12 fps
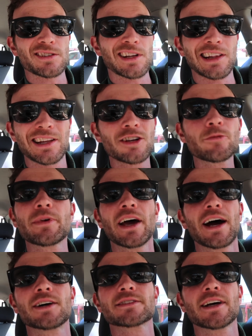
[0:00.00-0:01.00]
just a little
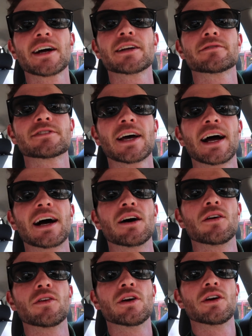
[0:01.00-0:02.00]
bit outside of
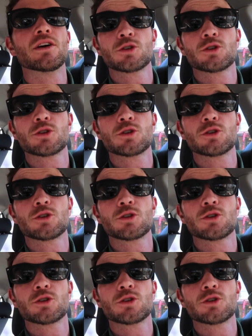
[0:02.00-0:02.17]
town